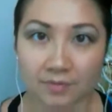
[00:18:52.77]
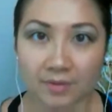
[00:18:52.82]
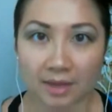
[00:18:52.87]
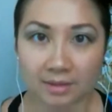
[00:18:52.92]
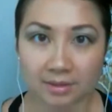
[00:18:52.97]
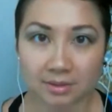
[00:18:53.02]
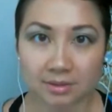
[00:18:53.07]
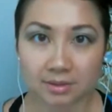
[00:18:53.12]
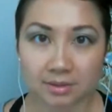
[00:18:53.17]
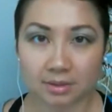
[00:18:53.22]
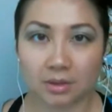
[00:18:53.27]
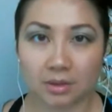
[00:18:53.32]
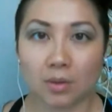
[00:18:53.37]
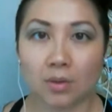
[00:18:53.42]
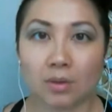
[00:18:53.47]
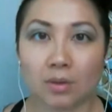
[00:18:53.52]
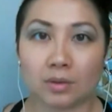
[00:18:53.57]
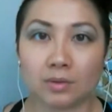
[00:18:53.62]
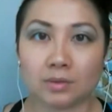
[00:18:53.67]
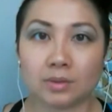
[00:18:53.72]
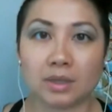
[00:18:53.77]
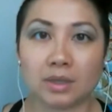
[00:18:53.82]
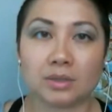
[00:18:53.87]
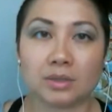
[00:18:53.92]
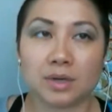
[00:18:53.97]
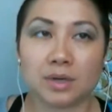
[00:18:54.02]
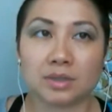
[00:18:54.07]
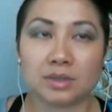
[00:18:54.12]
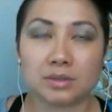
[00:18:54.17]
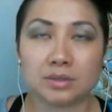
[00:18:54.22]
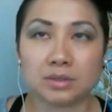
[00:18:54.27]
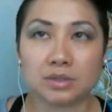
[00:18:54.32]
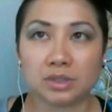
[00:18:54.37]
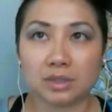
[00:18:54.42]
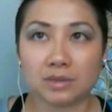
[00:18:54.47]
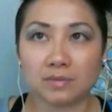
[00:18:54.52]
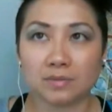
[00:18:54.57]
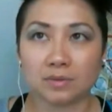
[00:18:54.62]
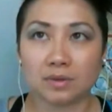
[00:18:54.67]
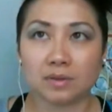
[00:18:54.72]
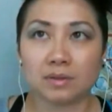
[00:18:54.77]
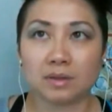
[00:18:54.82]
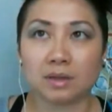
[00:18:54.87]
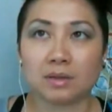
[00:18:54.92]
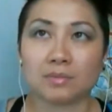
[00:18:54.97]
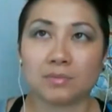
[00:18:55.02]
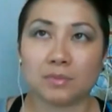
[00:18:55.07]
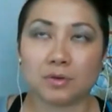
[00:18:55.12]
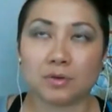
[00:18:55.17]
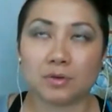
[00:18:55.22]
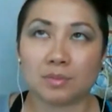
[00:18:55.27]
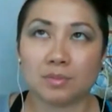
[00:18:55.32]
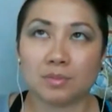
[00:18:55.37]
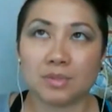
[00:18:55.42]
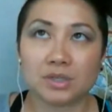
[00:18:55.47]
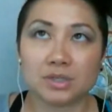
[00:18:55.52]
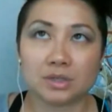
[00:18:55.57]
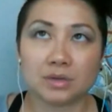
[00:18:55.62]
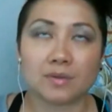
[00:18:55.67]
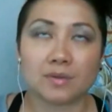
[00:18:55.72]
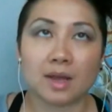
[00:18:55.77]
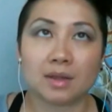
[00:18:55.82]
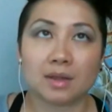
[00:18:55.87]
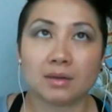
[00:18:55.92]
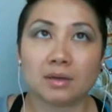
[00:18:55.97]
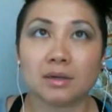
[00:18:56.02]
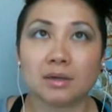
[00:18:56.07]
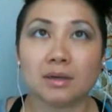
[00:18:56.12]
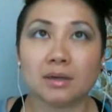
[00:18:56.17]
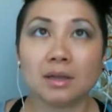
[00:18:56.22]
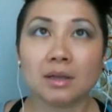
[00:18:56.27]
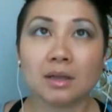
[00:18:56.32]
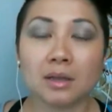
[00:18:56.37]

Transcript: If that's the goal that you're trying to achieve with them, or the mission rather.